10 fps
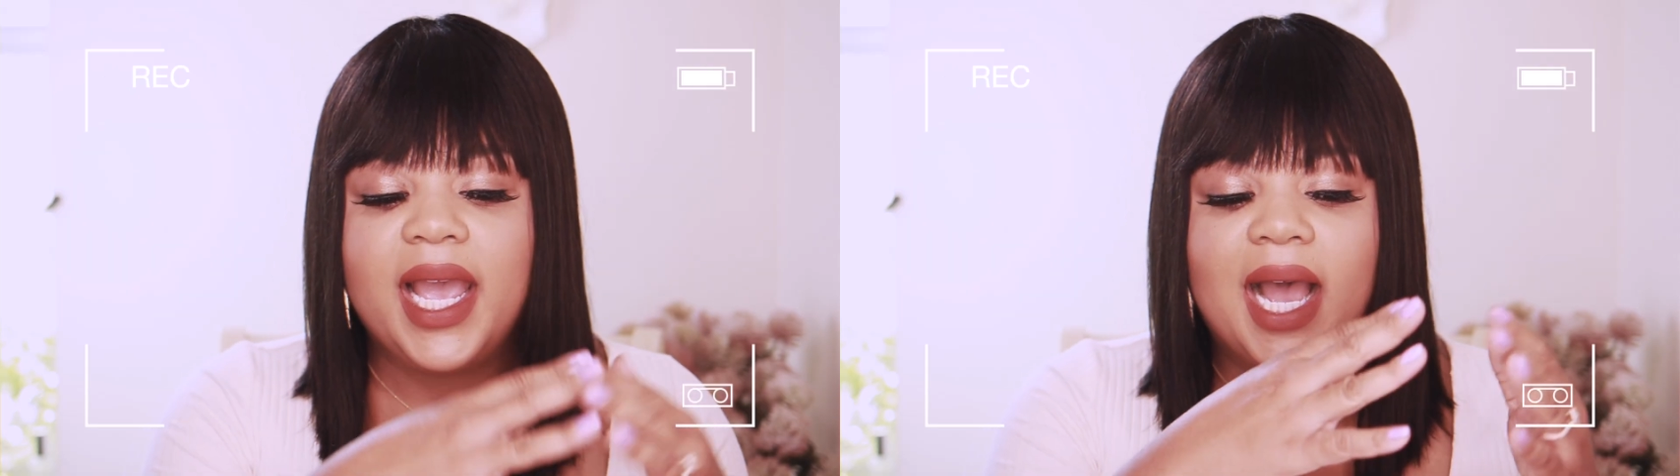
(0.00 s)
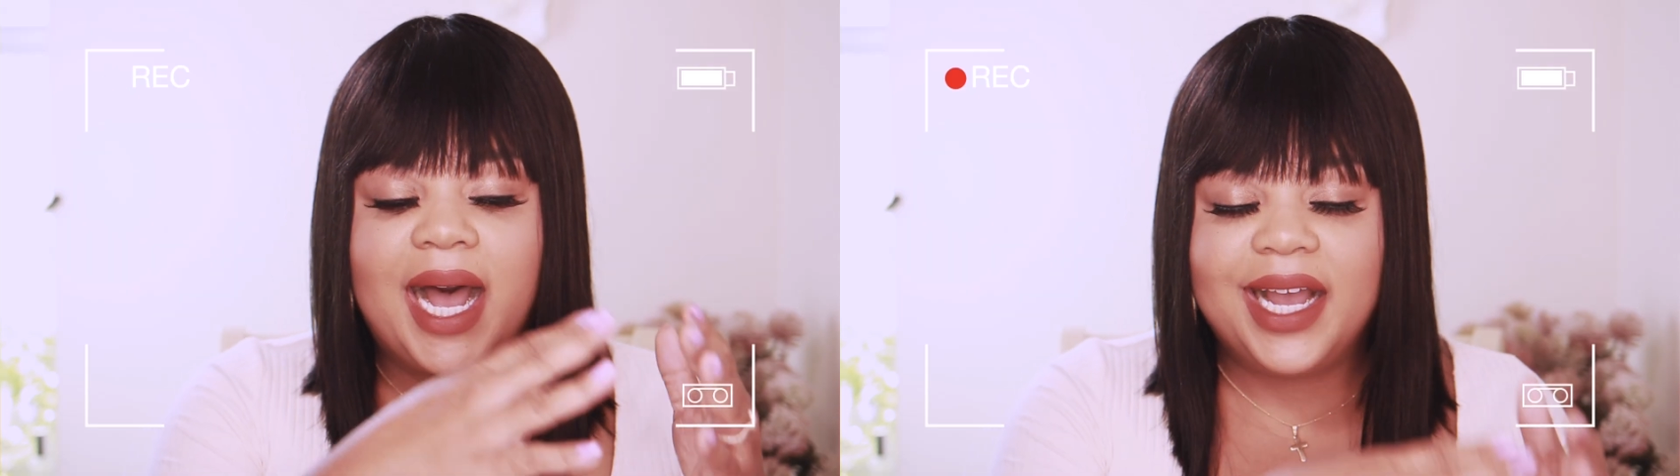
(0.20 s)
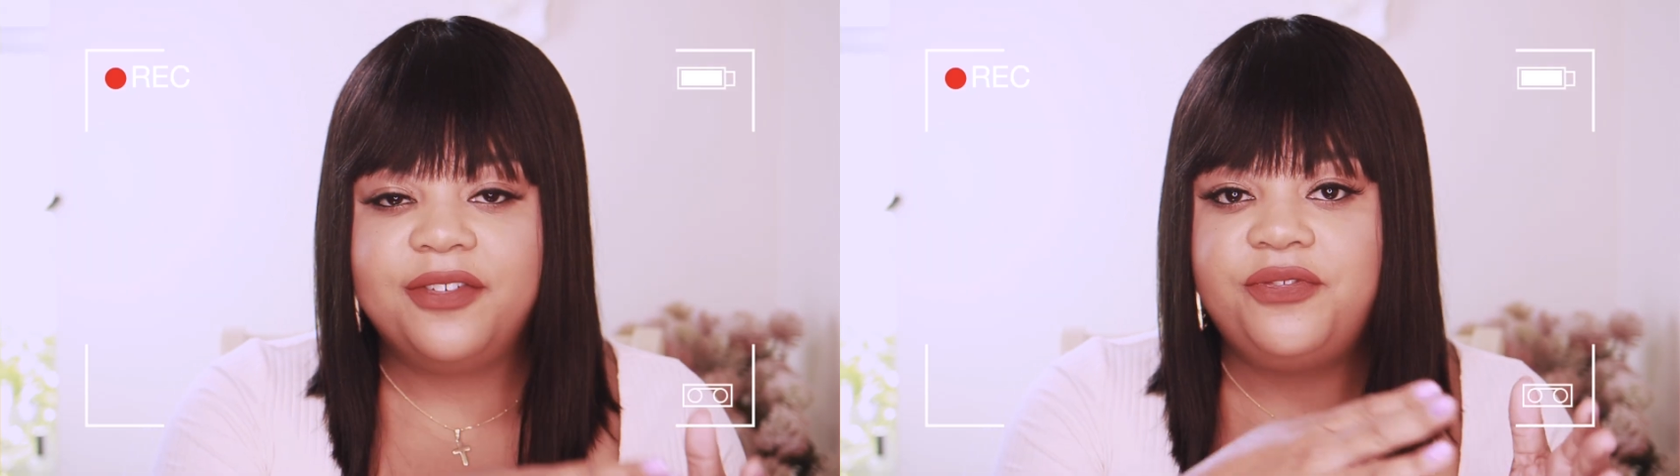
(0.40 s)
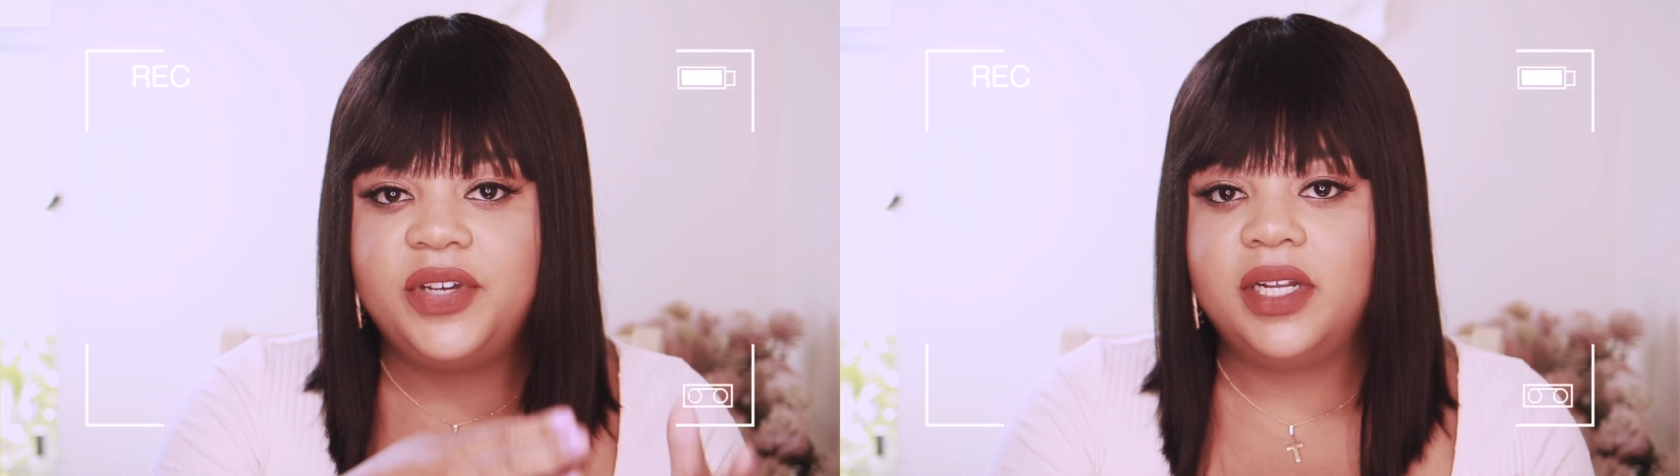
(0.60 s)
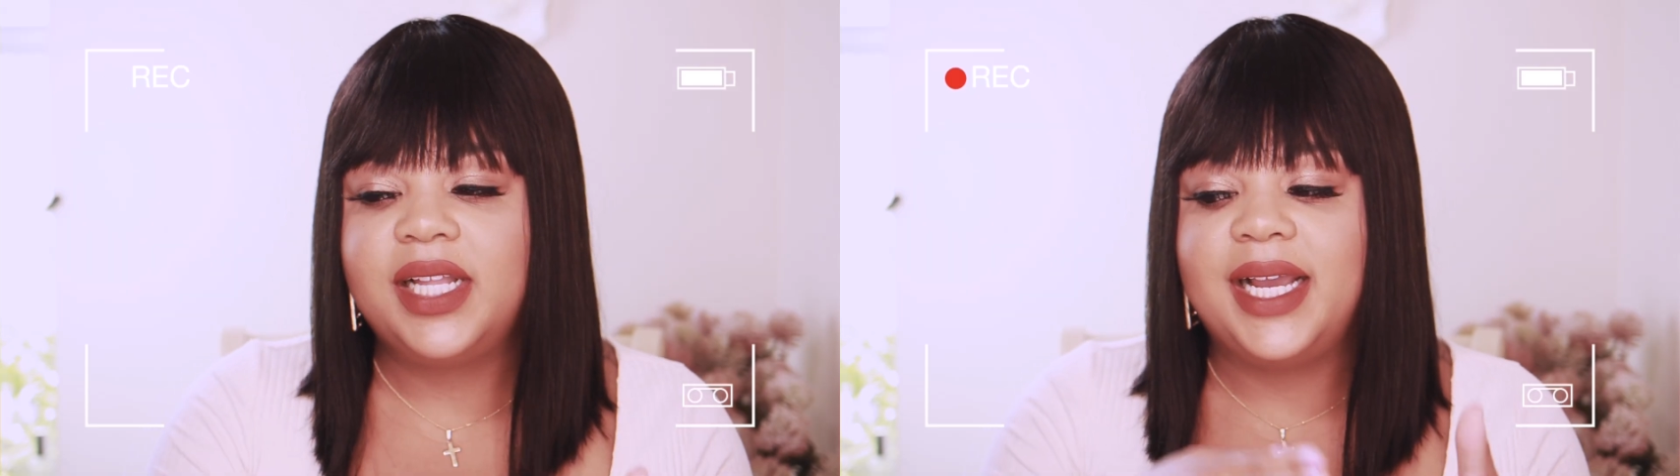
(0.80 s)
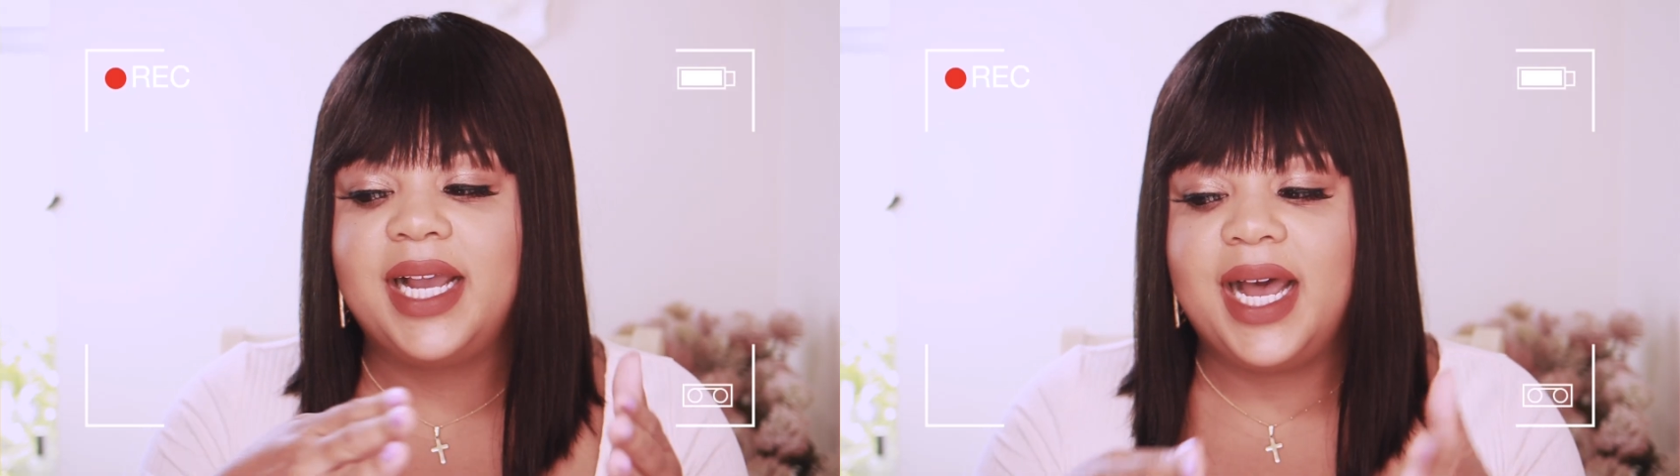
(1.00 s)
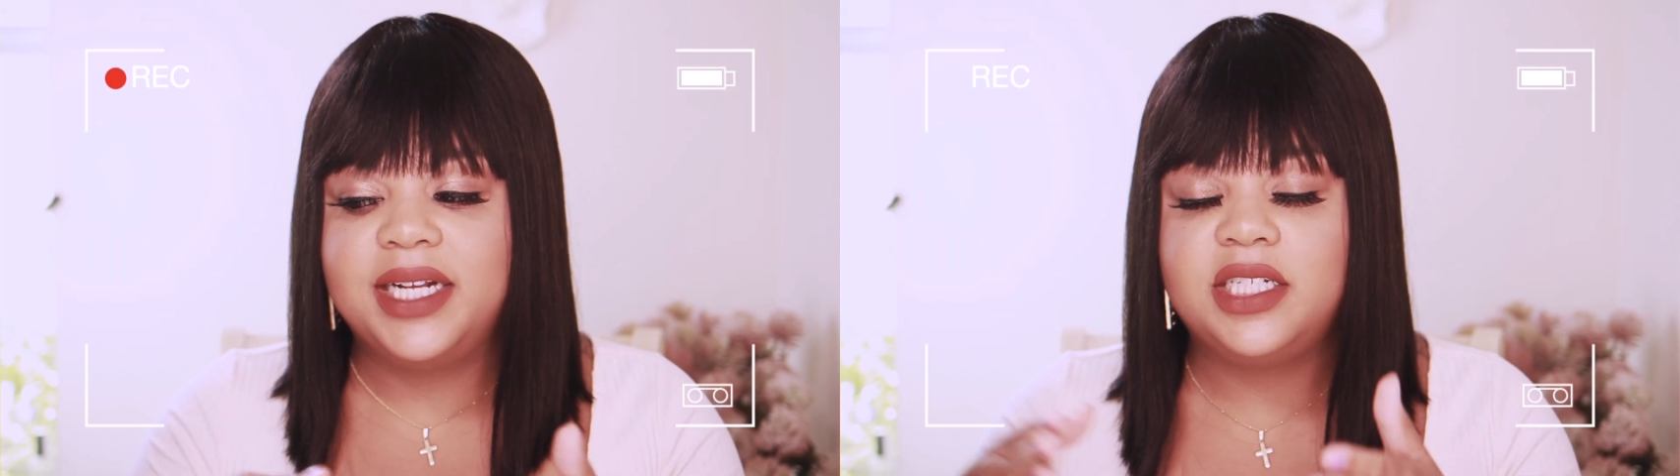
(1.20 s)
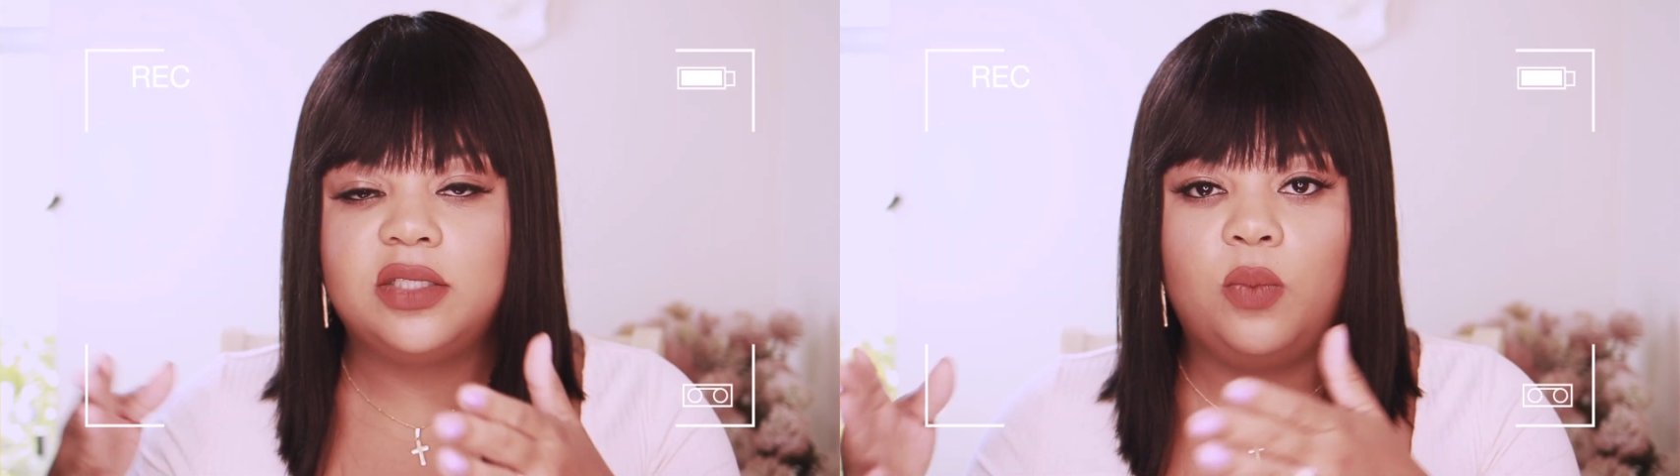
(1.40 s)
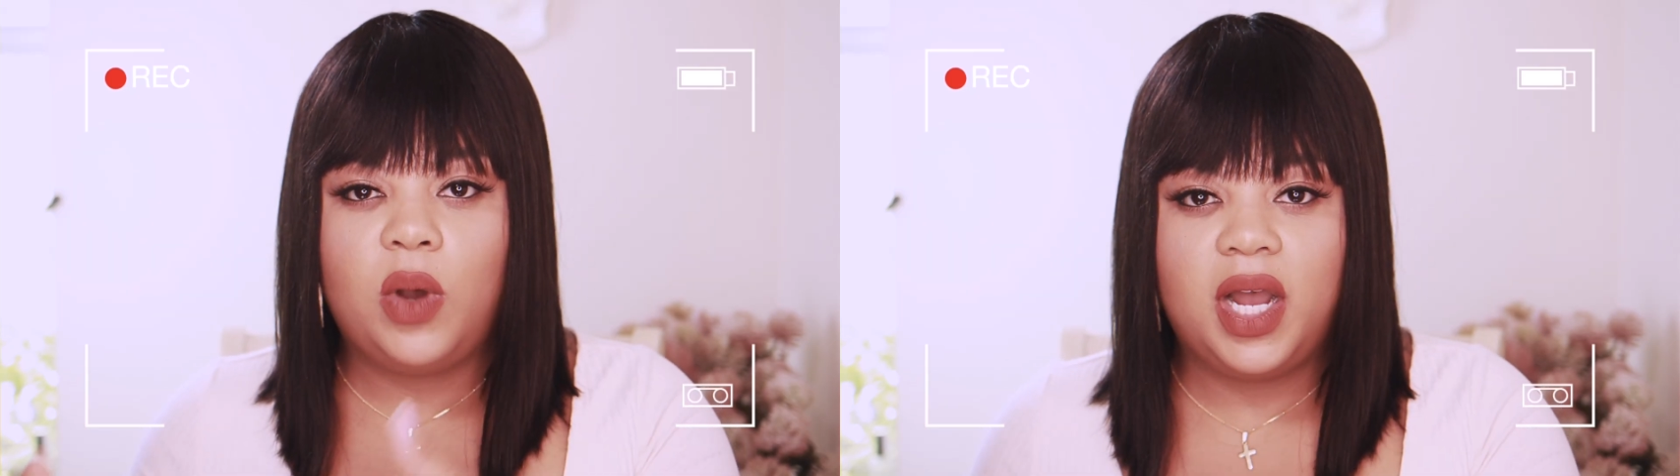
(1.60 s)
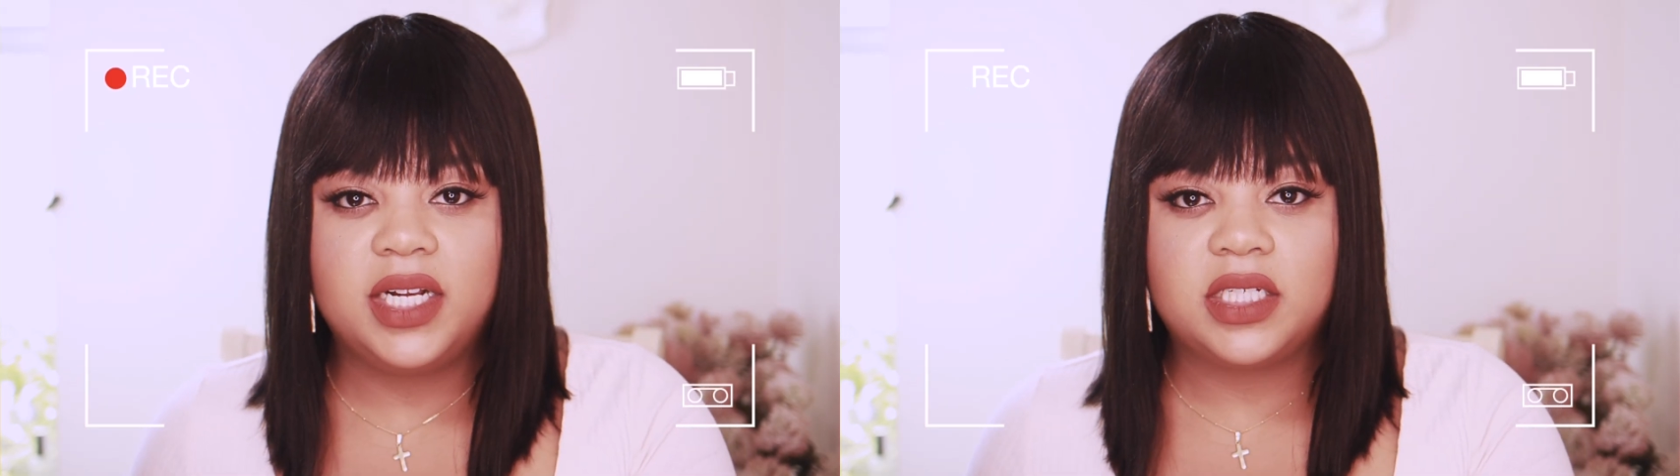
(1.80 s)
I feel like I just
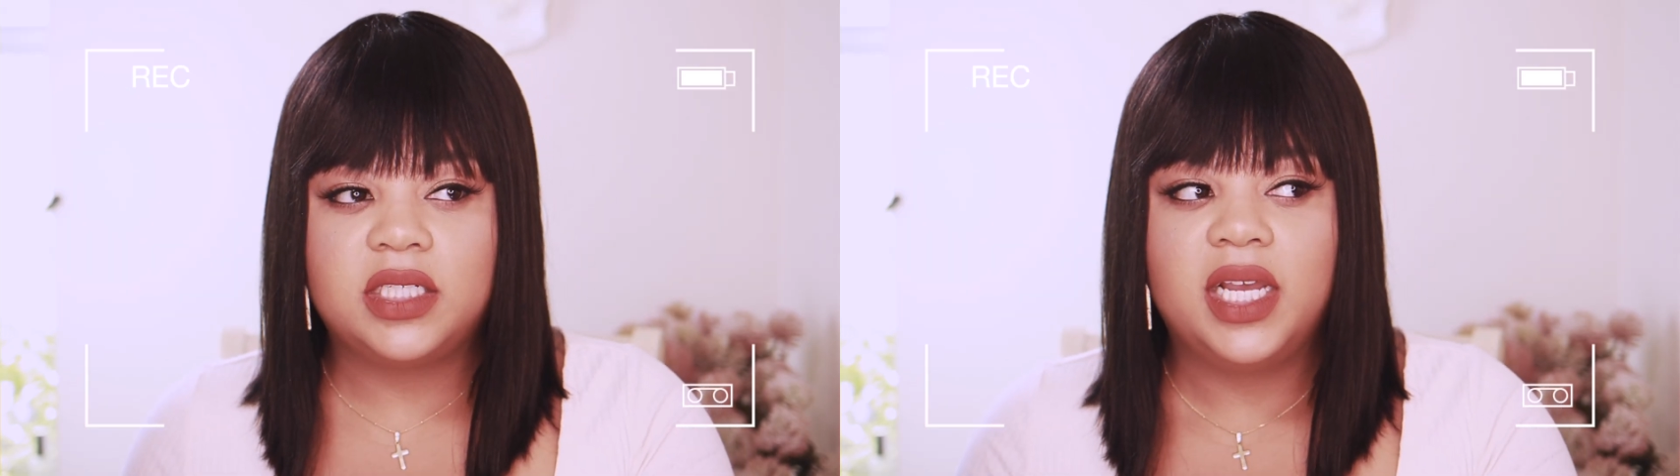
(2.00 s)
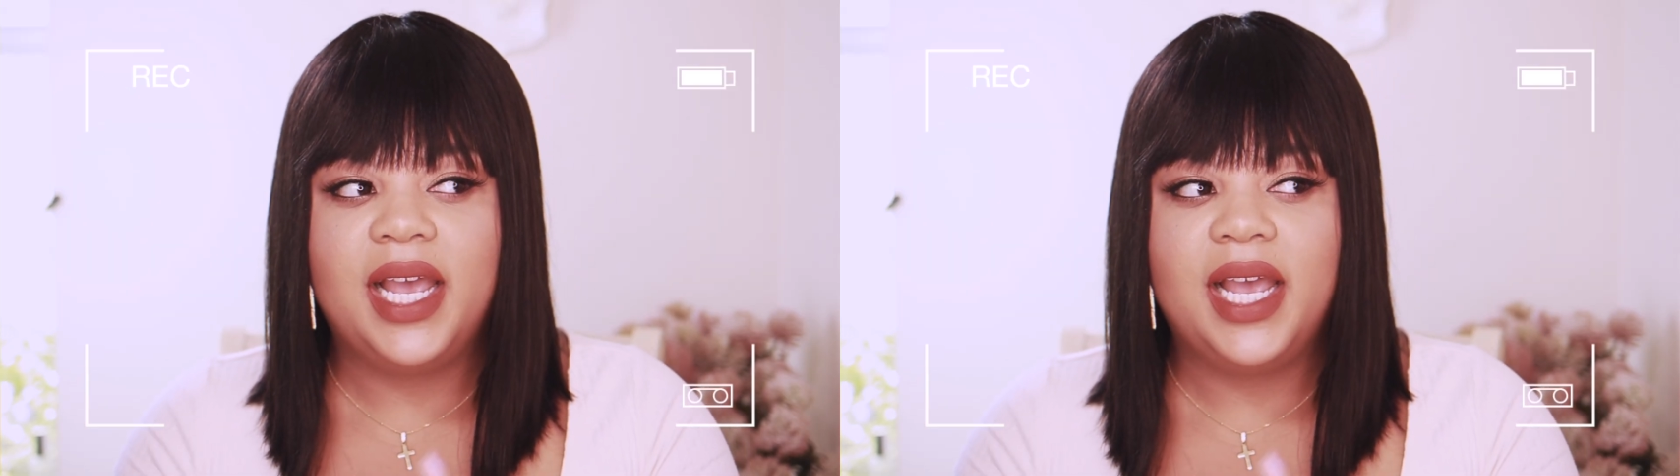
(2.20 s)
watched